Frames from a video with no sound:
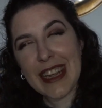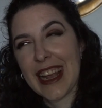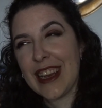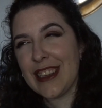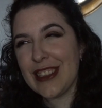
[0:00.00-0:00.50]
I
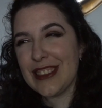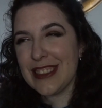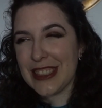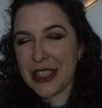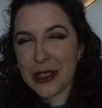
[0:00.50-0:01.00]
kind of lost
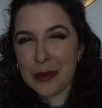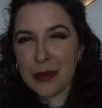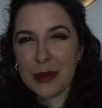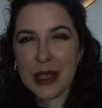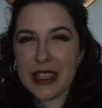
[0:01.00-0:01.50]

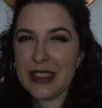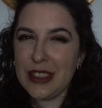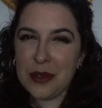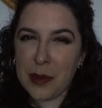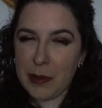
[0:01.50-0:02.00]
steam and
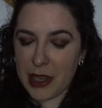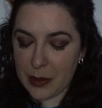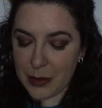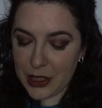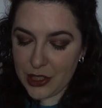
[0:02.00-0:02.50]
didn't do my
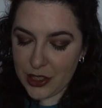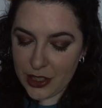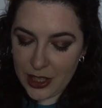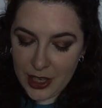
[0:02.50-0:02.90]
makeup much.